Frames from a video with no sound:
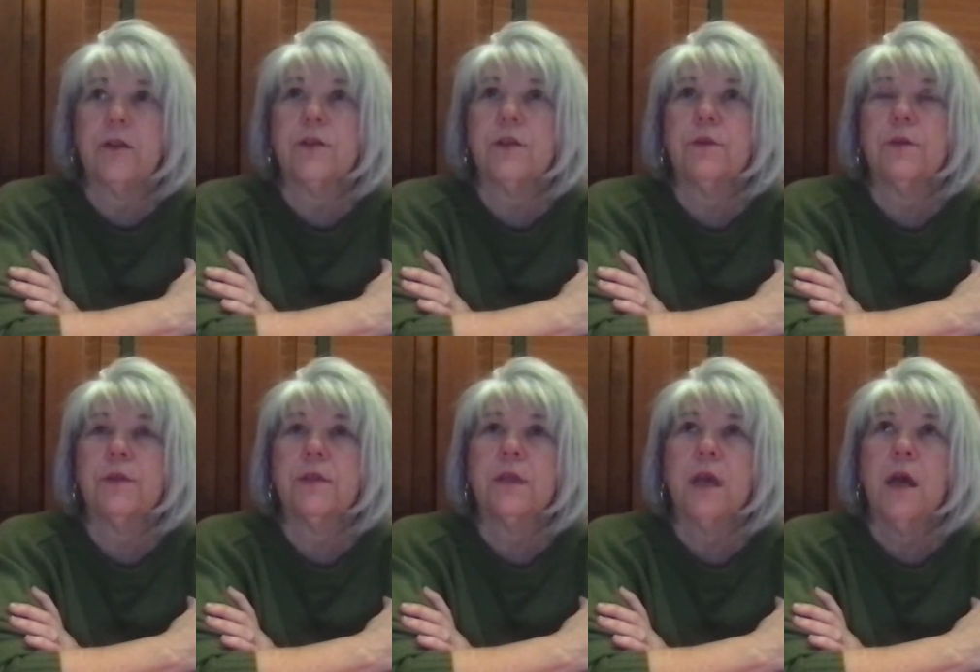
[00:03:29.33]
She
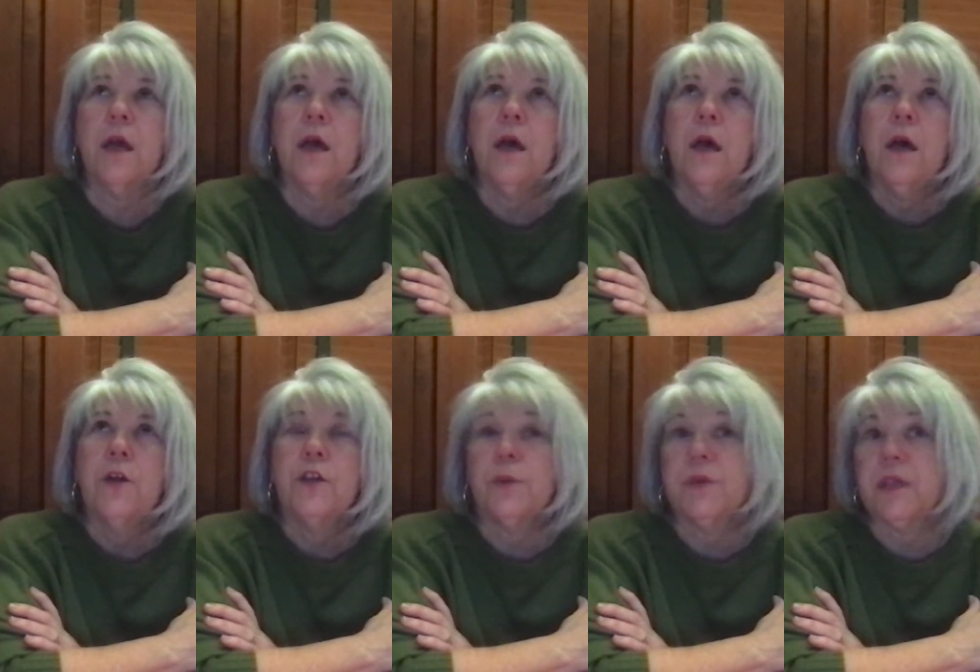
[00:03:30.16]
was
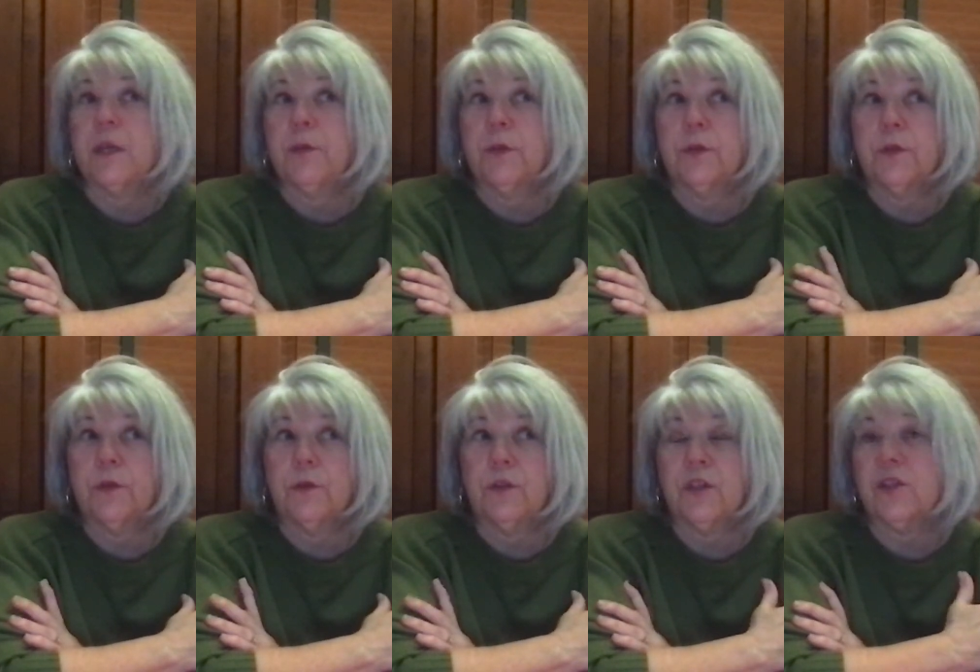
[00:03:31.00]
able
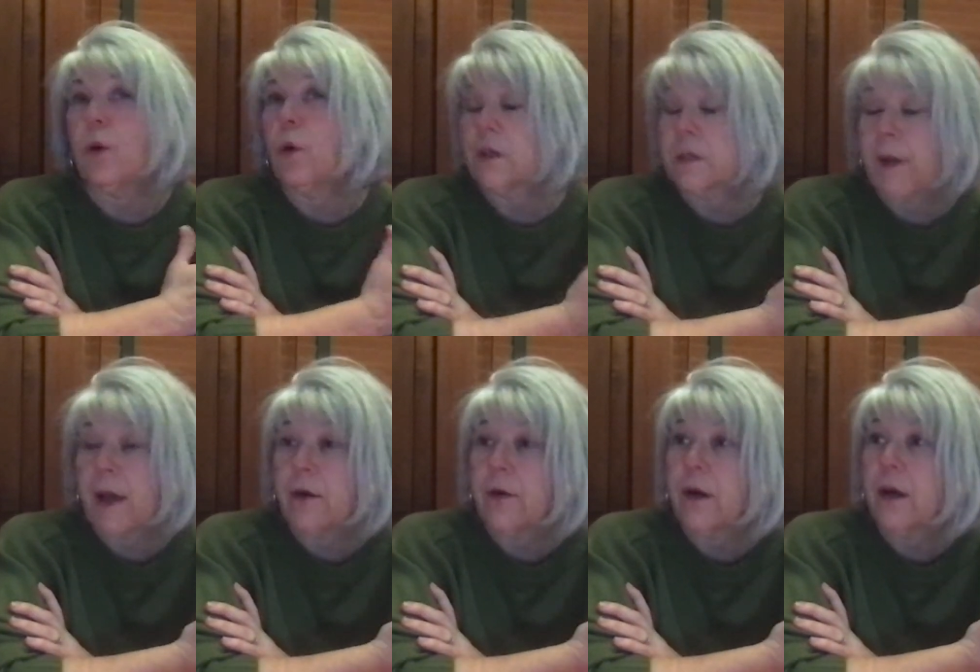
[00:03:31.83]
to, she used to
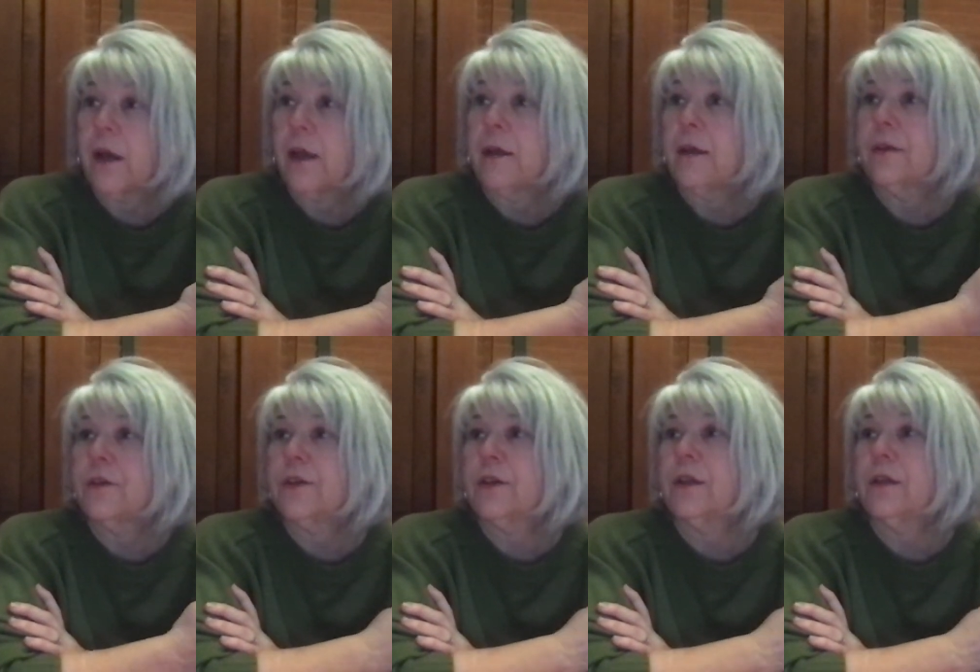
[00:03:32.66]
horseback ride.
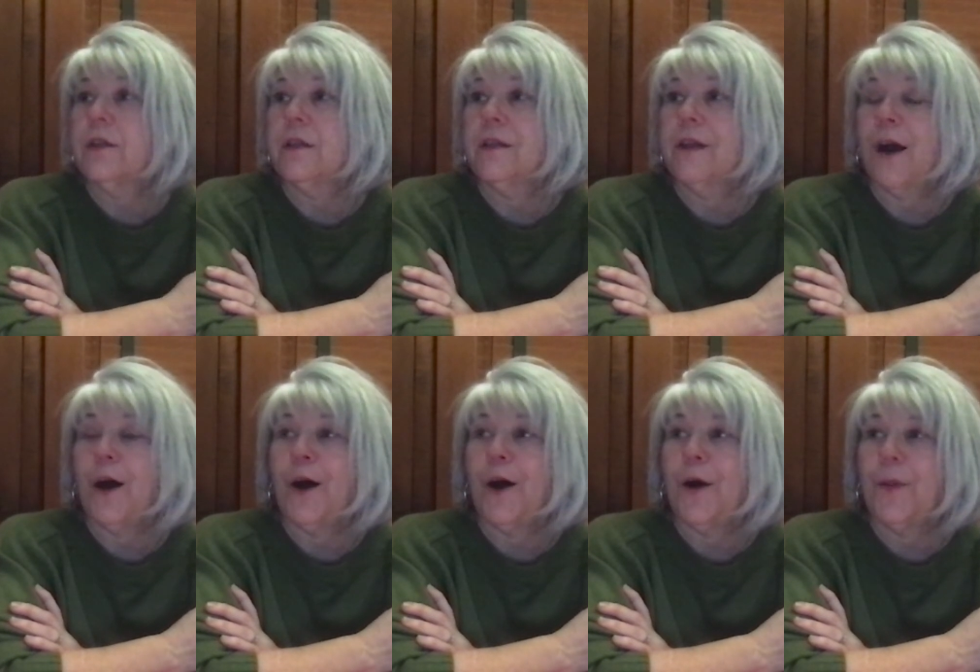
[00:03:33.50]
She did
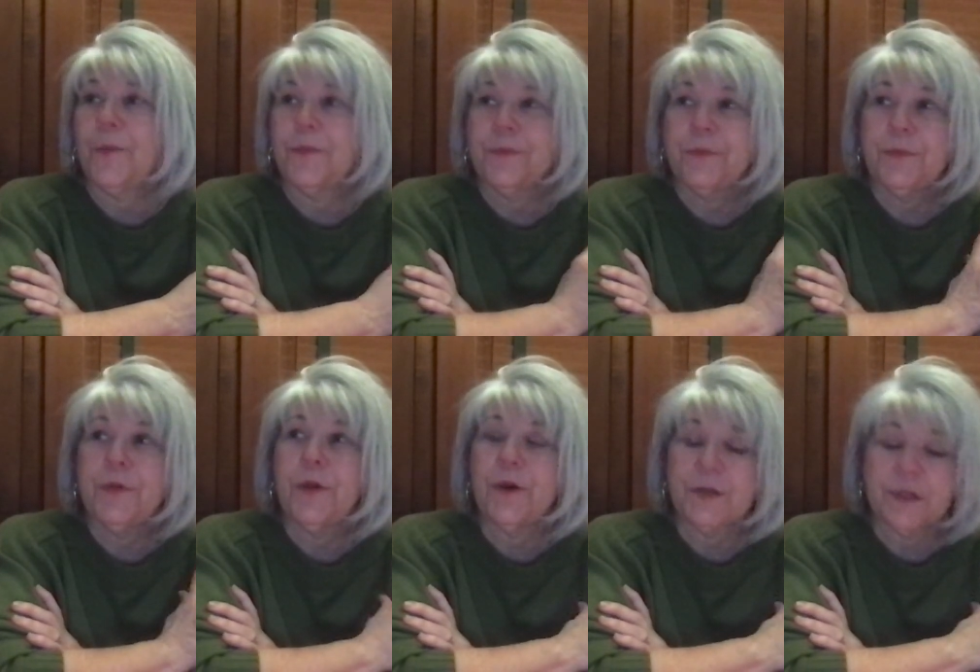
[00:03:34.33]

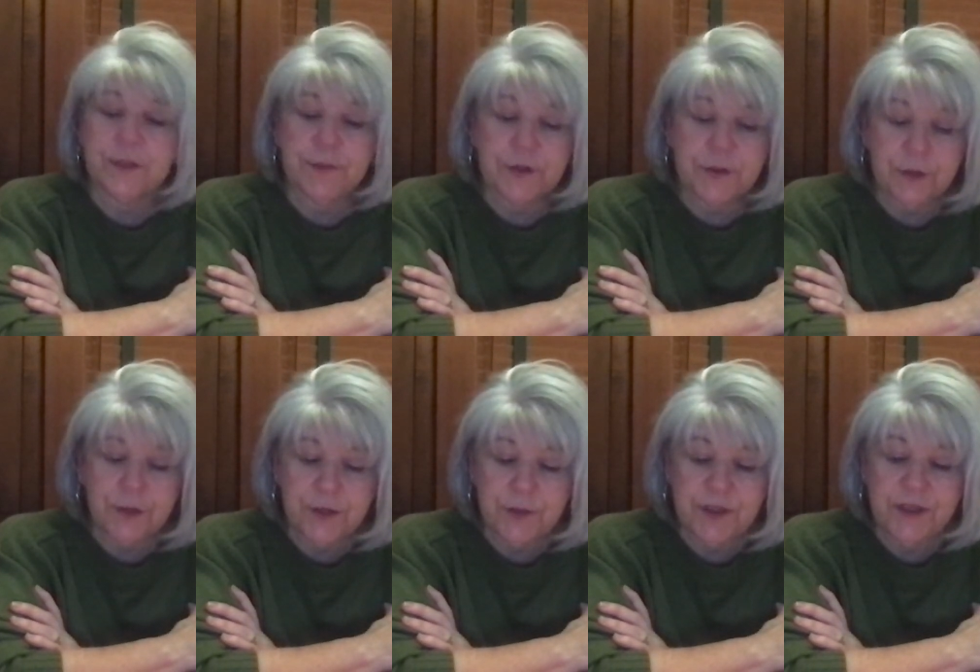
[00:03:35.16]
belong to
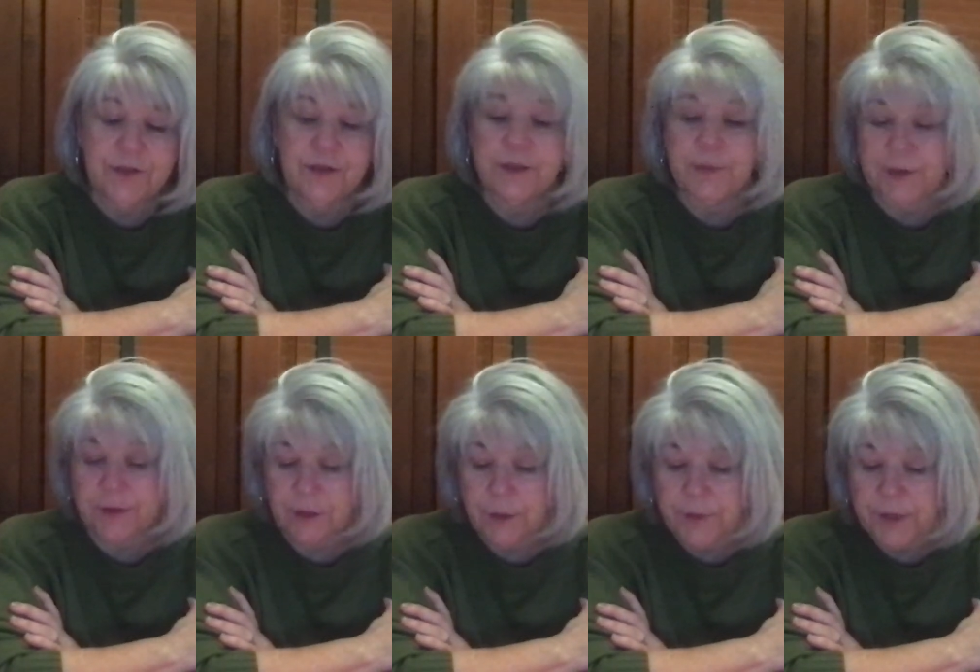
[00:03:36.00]
she did the
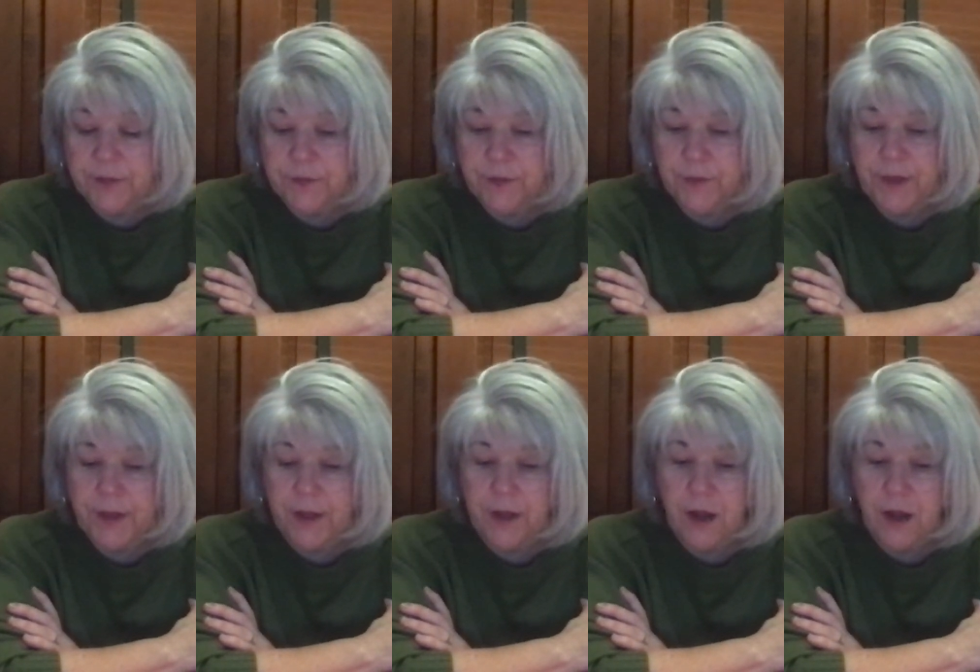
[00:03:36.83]
Special Olympics for a bit.